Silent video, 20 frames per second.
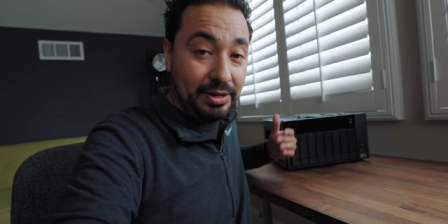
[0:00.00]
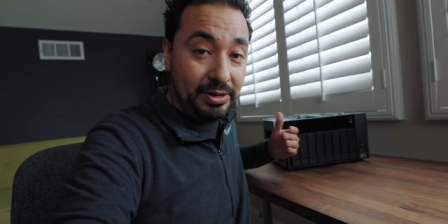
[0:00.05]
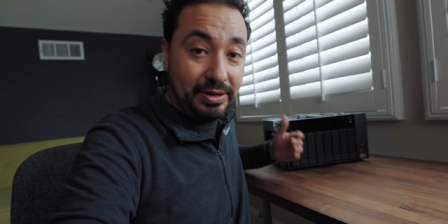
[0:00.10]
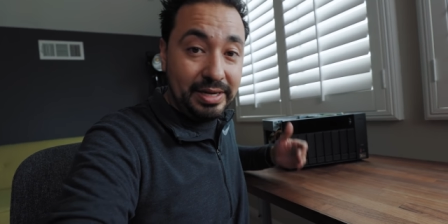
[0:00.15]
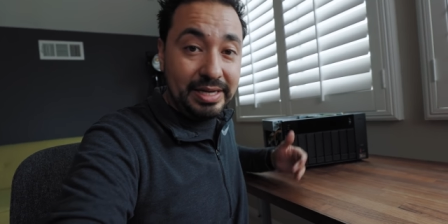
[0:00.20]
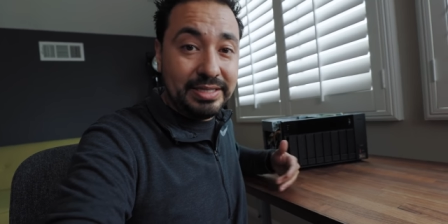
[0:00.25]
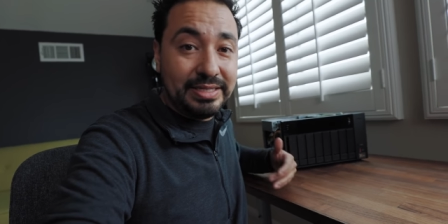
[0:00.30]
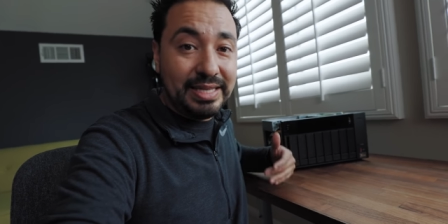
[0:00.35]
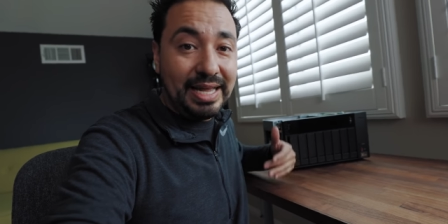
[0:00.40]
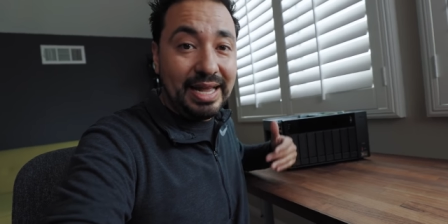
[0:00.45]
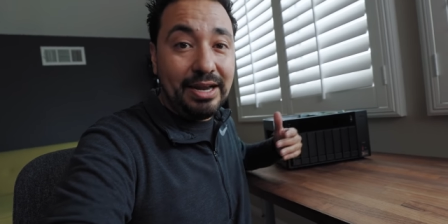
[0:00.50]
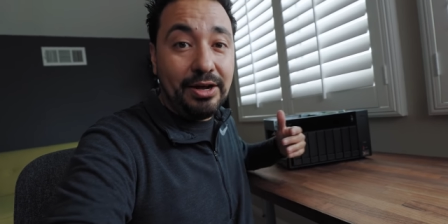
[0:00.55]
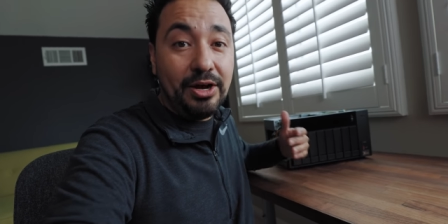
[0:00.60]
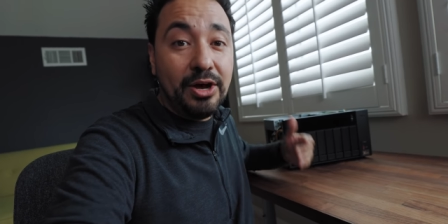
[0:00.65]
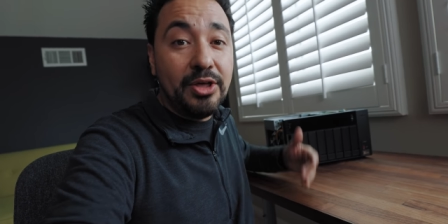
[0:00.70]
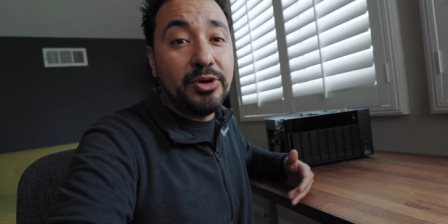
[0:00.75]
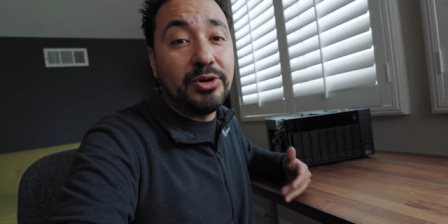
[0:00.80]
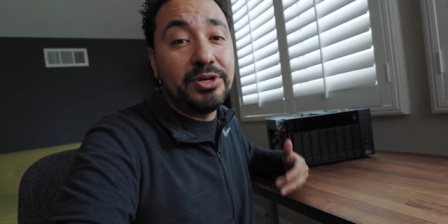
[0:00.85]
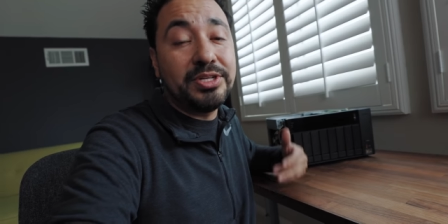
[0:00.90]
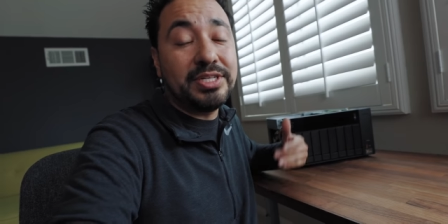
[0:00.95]
There is that
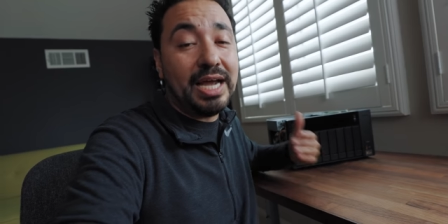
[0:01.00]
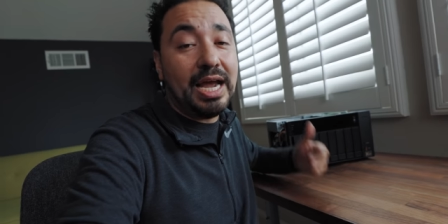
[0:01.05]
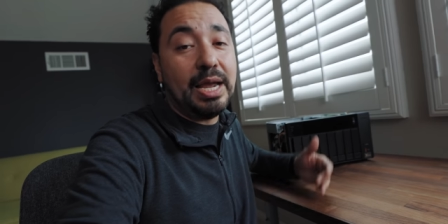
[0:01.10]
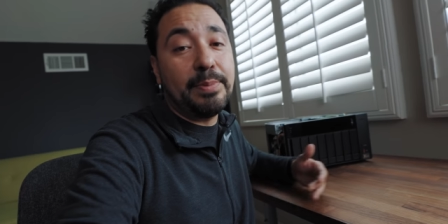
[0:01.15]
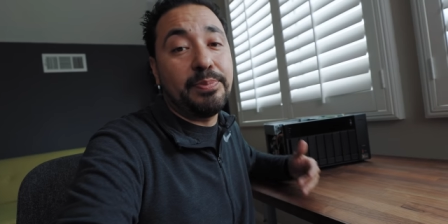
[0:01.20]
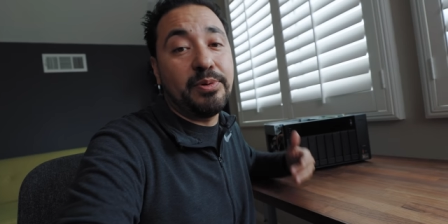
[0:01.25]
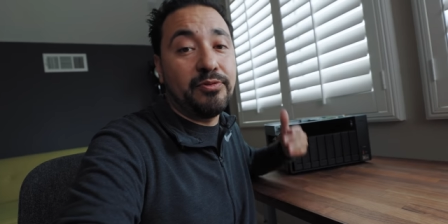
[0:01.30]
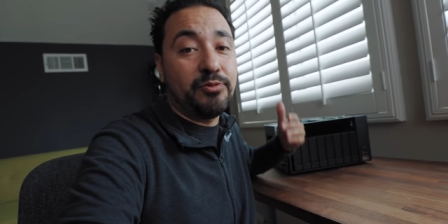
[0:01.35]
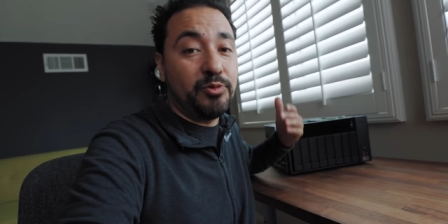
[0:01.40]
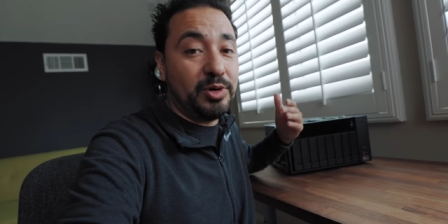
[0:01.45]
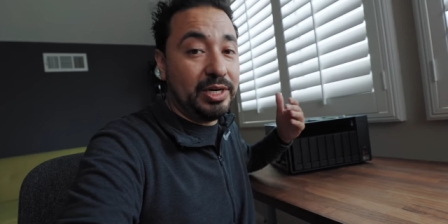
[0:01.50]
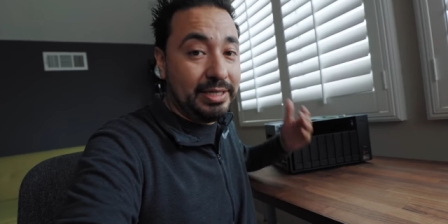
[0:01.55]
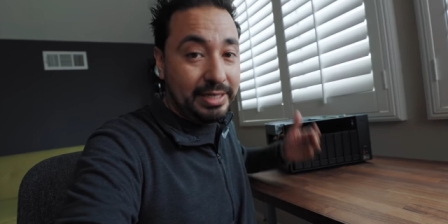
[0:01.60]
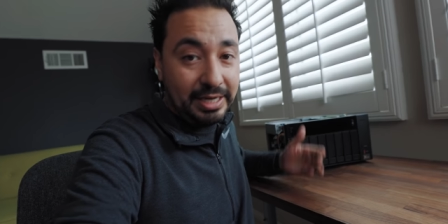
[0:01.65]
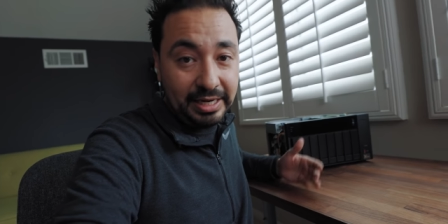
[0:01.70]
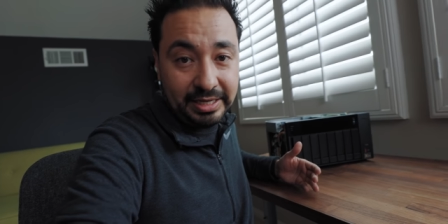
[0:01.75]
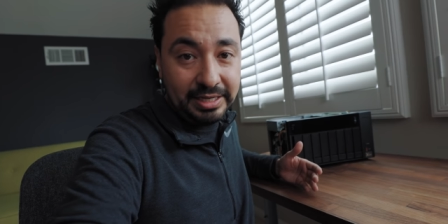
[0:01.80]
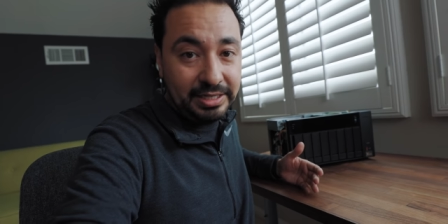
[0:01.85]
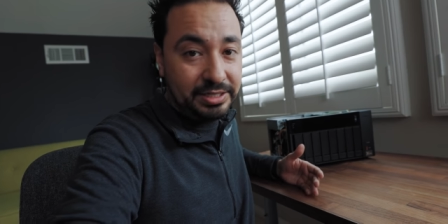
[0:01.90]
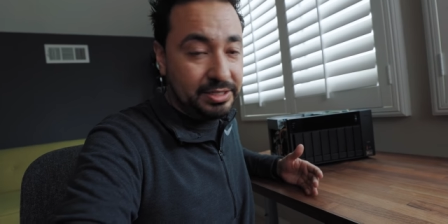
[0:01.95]
other type of
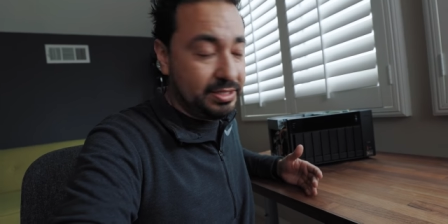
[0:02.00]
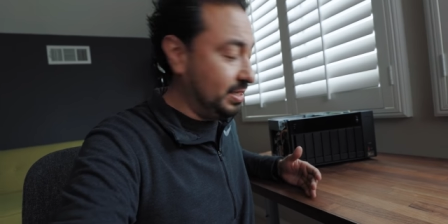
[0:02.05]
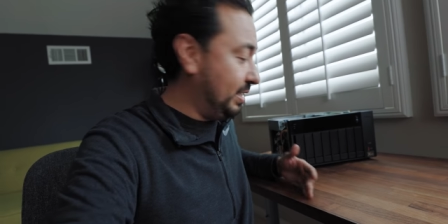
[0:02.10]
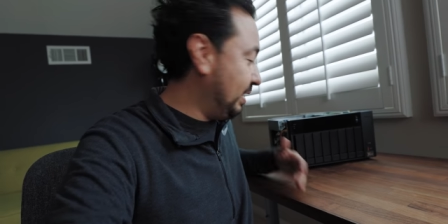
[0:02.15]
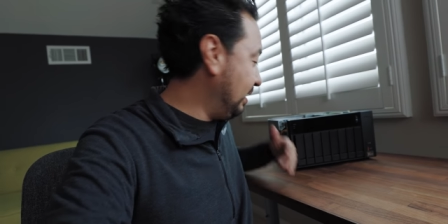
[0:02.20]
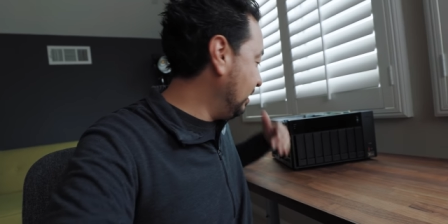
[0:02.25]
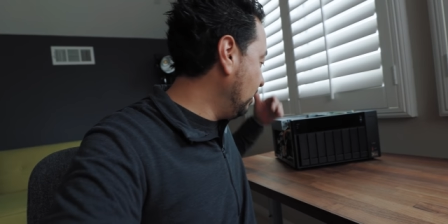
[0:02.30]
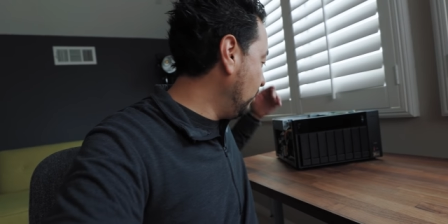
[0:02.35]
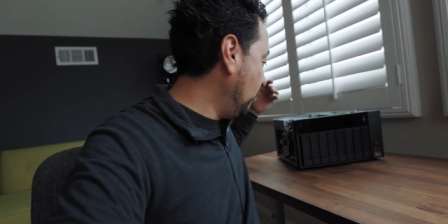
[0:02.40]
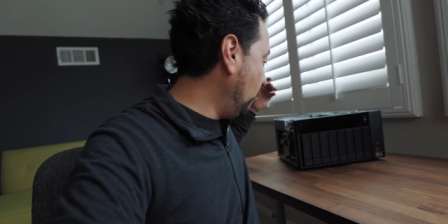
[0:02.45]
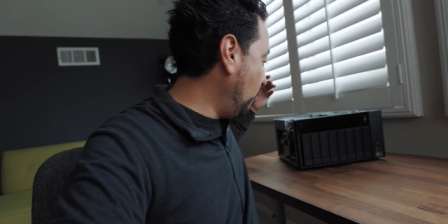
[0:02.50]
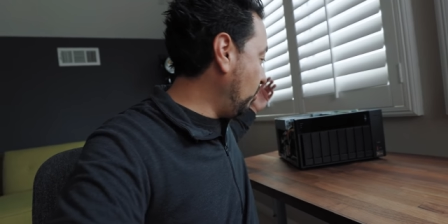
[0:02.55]
redundancy,